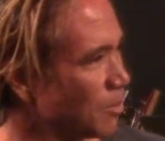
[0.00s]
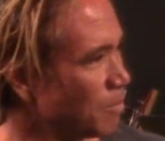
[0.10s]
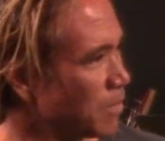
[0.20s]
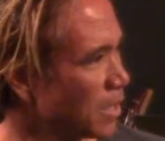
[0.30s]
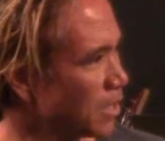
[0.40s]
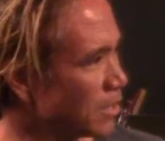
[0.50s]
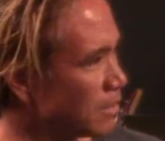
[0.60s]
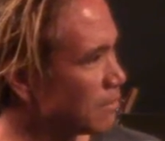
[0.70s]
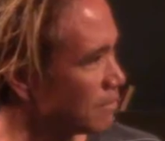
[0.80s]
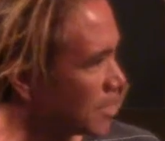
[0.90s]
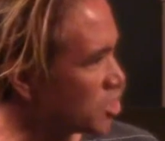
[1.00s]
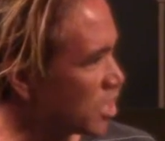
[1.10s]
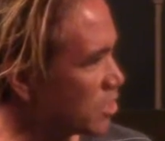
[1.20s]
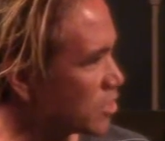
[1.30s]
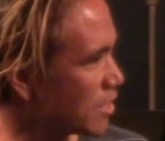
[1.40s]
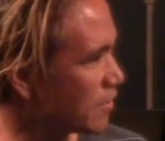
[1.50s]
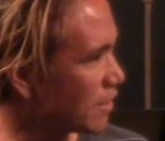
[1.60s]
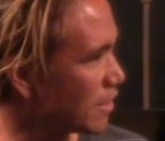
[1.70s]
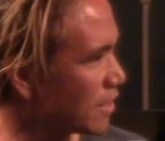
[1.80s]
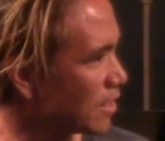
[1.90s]
But it changed
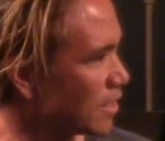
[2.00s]
everything.